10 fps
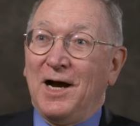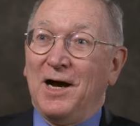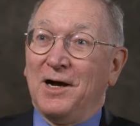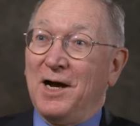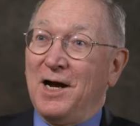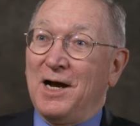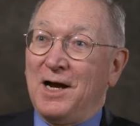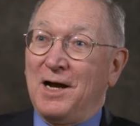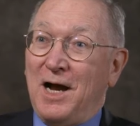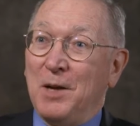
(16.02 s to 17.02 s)
Uh,
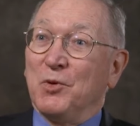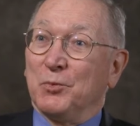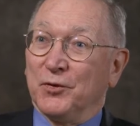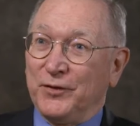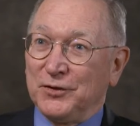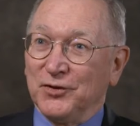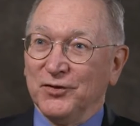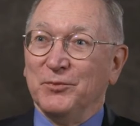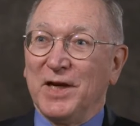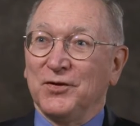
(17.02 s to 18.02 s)
I'm a professor
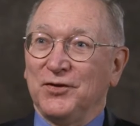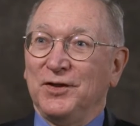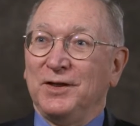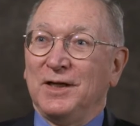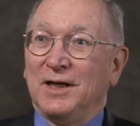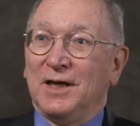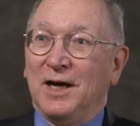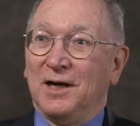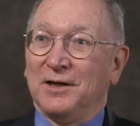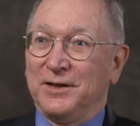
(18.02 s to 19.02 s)
of medicine
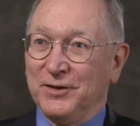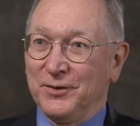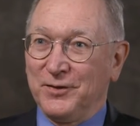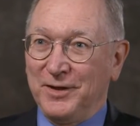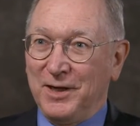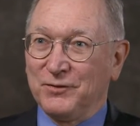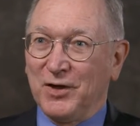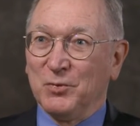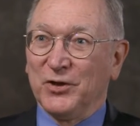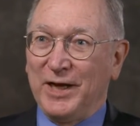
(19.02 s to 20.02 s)
uh, here at the
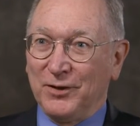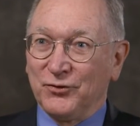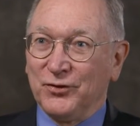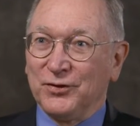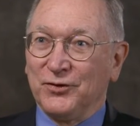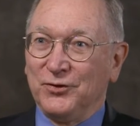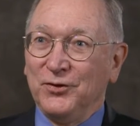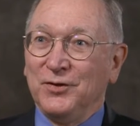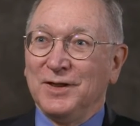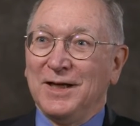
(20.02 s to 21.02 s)
Dana-Farber Cancer
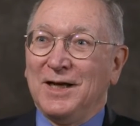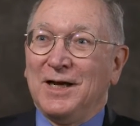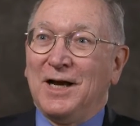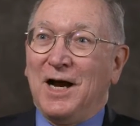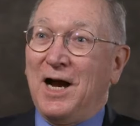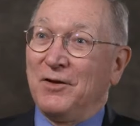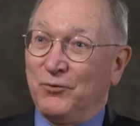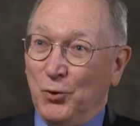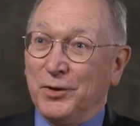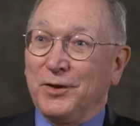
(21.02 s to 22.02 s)
Institute.
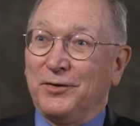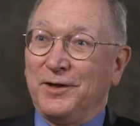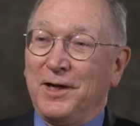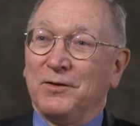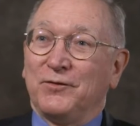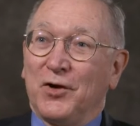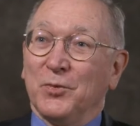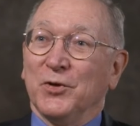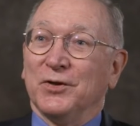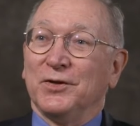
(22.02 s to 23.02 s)
I've worked at the
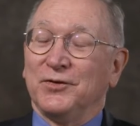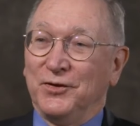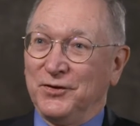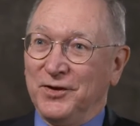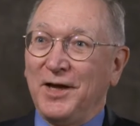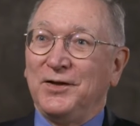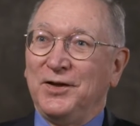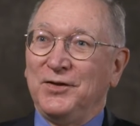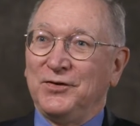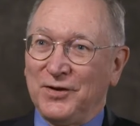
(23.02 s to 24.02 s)
Dana-Farber since
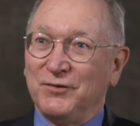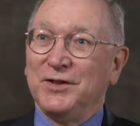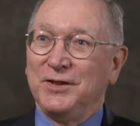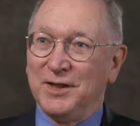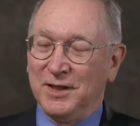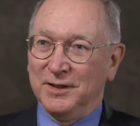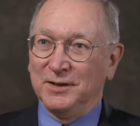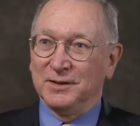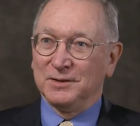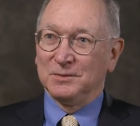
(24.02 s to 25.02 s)

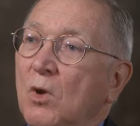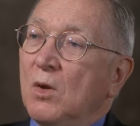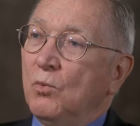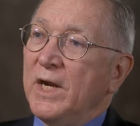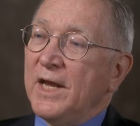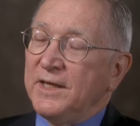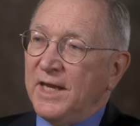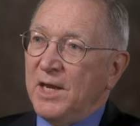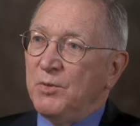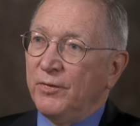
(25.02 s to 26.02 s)
1979. When I
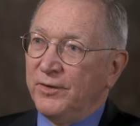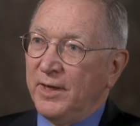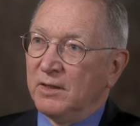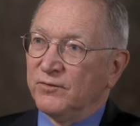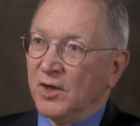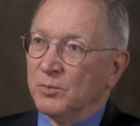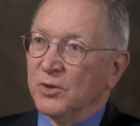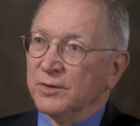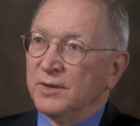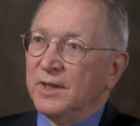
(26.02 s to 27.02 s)
came to the
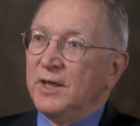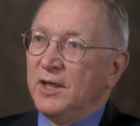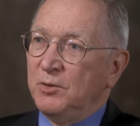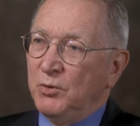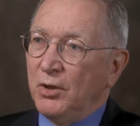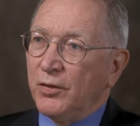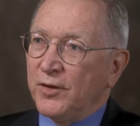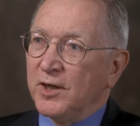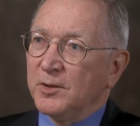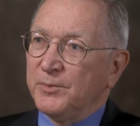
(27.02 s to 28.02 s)
Dana-Farber,
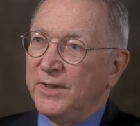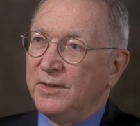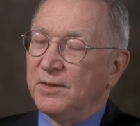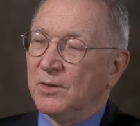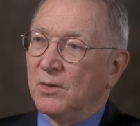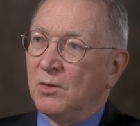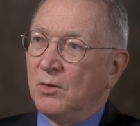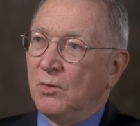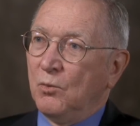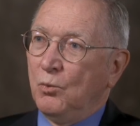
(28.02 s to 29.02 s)
immunotherapy
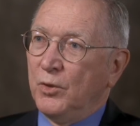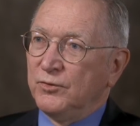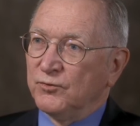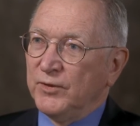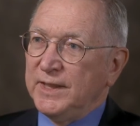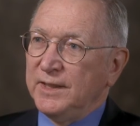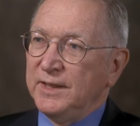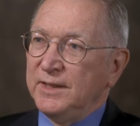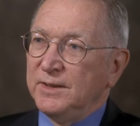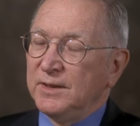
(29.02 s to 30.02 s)
was
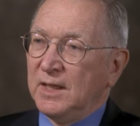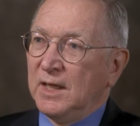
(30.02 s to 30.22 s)
really